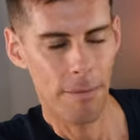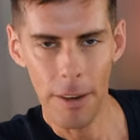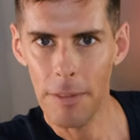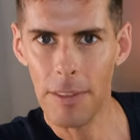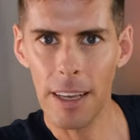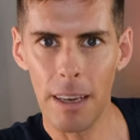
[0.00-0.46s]

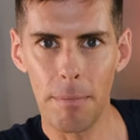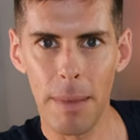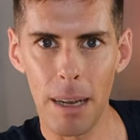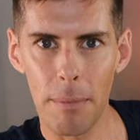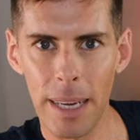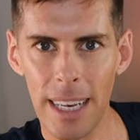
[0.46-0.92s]
50
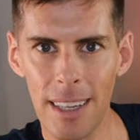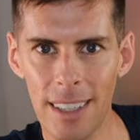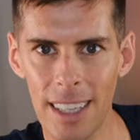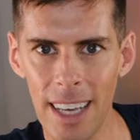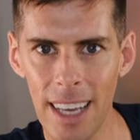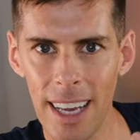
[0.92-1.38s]

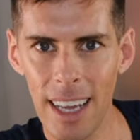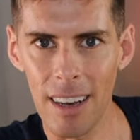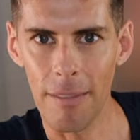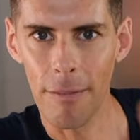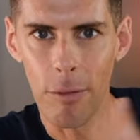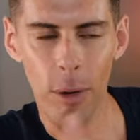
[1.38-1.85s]
millimeters in the heel
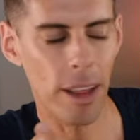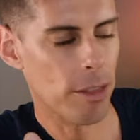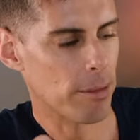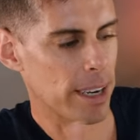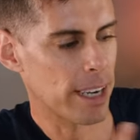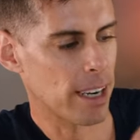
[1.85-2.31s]
and
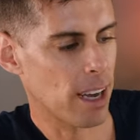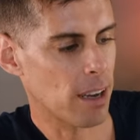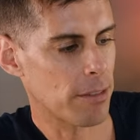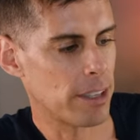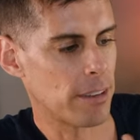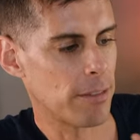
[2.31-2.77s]
43 and a
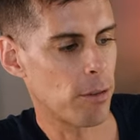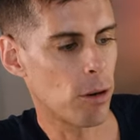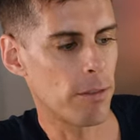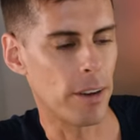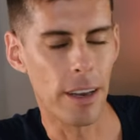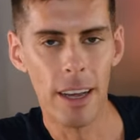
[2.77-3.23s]
half in the
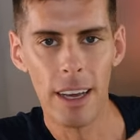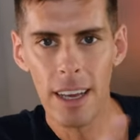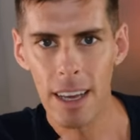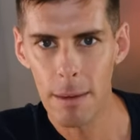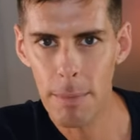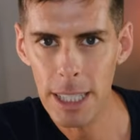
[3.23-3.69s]
forefoot?
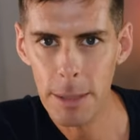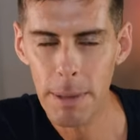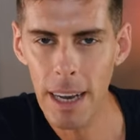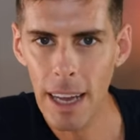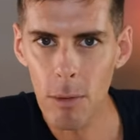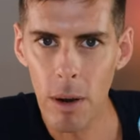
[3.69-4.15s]
It must be
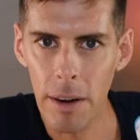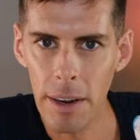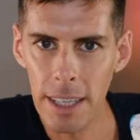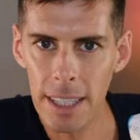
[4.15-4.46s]
like wearing